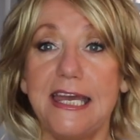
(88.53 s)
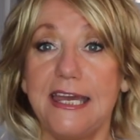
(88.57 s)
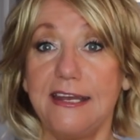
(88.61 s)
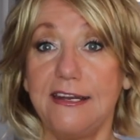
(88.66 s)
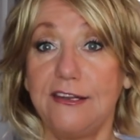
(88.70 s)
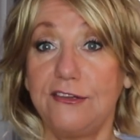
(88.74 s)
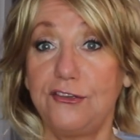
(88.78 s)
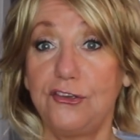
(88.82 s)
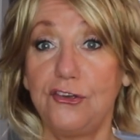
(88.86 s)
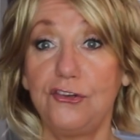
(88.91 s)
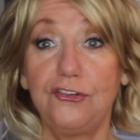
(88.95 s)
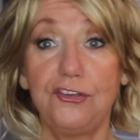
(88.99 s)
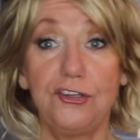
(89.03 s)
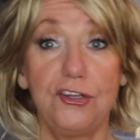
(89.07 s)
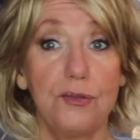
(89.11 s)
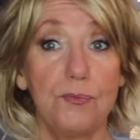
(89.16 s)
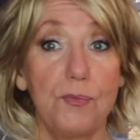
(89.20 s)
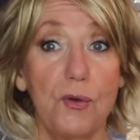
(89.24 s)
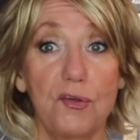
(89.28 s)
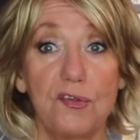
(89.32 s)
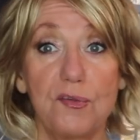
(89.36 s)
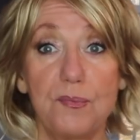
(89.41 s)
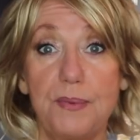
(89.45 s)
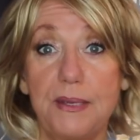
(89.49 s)
It is usually
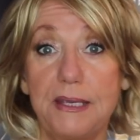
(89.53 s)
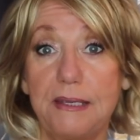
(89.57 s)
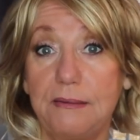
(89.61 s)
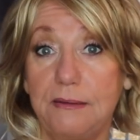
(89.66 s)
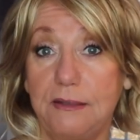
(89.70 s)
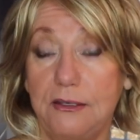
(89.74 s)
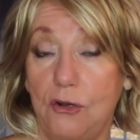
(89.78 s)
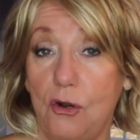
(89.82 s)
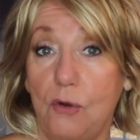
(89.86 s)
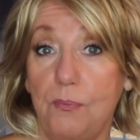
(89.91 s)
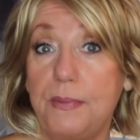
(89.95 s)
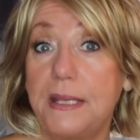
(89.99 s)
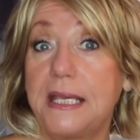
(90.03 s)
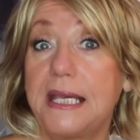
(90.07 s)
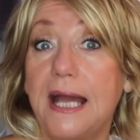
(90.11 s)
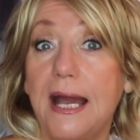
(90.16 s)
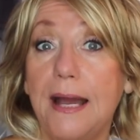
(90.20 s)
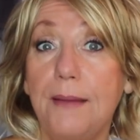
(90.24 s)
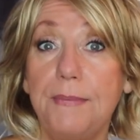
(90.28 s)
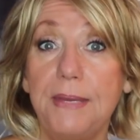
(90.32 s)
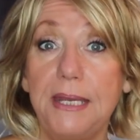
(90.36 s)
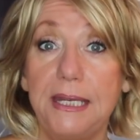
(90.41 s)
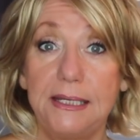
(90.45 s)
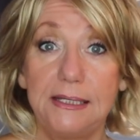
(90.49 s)
the most, be, you know,
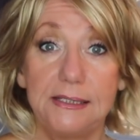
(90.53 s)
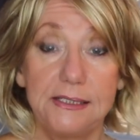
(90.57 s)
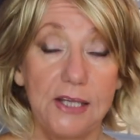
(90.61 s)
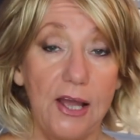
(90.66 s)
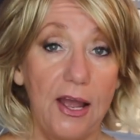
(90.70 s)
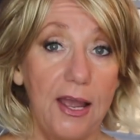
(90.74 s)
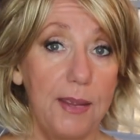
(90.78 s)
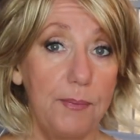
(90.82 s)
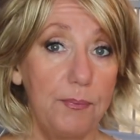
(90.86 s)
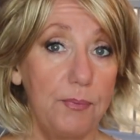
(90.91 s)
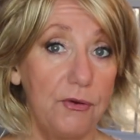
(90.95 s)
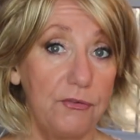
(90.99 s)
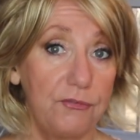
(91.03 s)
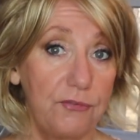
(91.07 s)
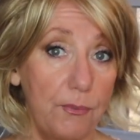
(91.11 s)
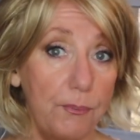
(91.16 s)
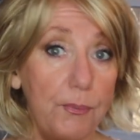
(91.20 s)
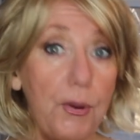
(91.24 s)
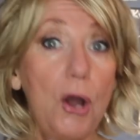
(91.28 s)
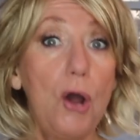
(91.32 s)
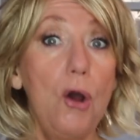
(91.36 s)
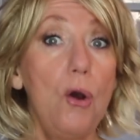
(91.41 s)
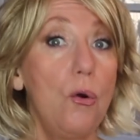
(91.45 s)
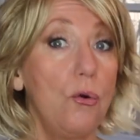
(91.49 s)
becoming type of a
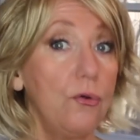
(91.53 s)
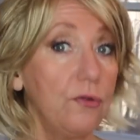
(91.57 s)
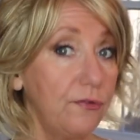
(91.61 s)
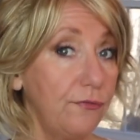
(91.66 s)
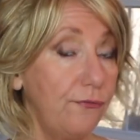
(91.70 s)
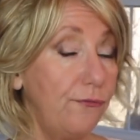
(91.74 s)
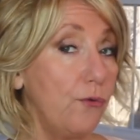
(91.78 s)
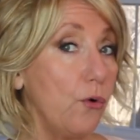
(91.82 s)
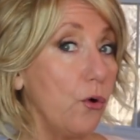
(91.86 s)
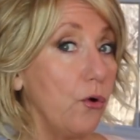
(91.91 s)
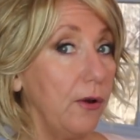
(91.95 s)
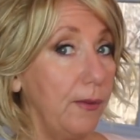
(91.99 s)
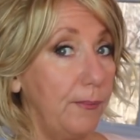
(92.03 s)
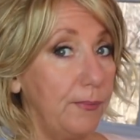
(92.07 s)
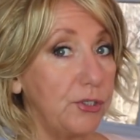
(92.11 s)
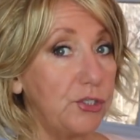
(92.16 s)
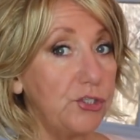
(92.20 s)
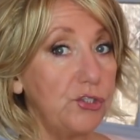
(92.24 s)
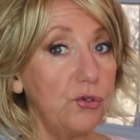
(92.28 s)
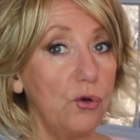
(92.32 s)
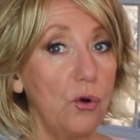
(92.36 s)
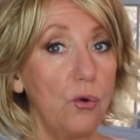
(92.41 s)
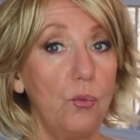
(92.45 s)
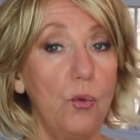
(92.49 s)
pose for a
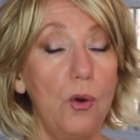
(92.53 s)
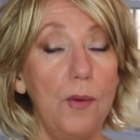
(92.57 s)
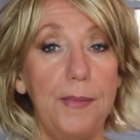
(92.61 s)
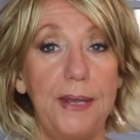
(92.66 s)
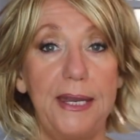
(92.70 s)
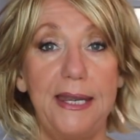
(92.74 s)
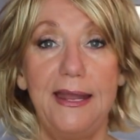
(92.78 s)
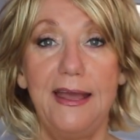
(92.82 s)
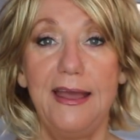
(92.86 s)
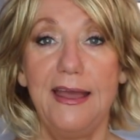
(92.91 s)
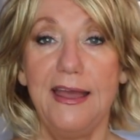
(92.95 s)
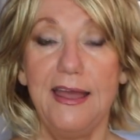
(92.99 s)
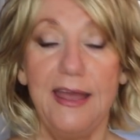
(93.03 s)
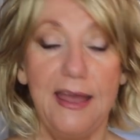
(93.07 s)
mature woman.